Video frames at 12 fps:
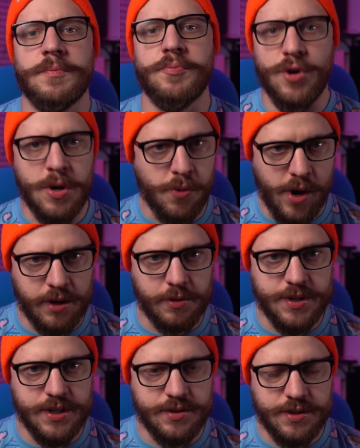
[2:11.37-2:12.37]

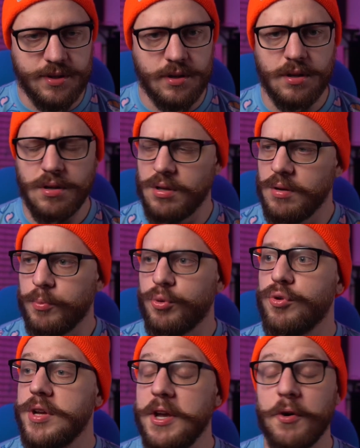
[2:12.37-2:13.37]
prerequisites
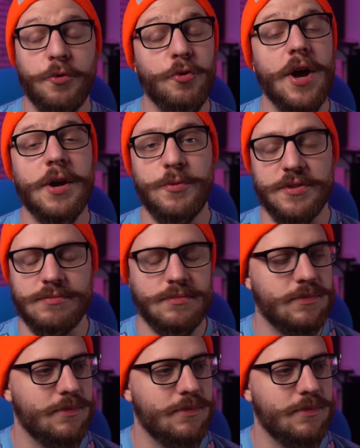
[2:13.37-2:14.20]
prerequisite